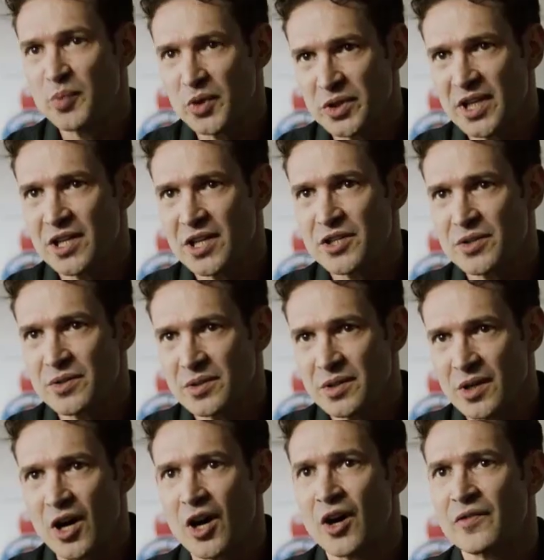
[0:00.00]

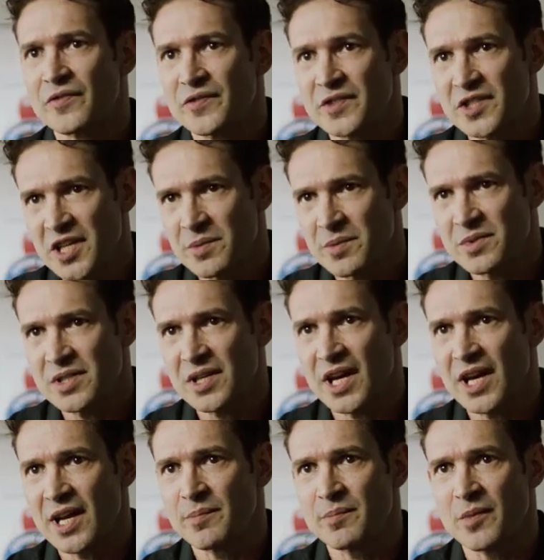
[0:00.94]
potential of Teams
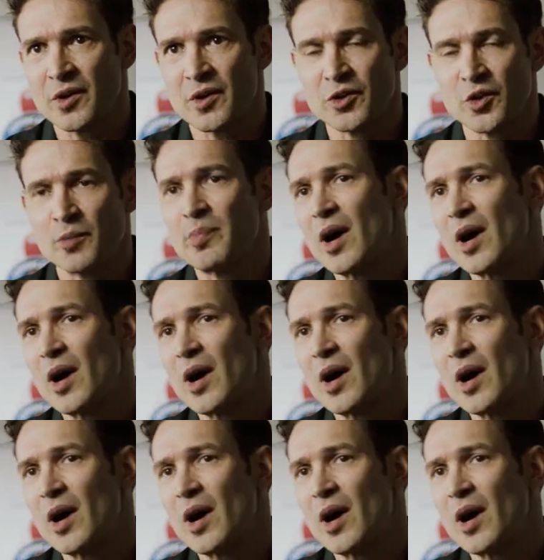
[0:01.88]
and uh, the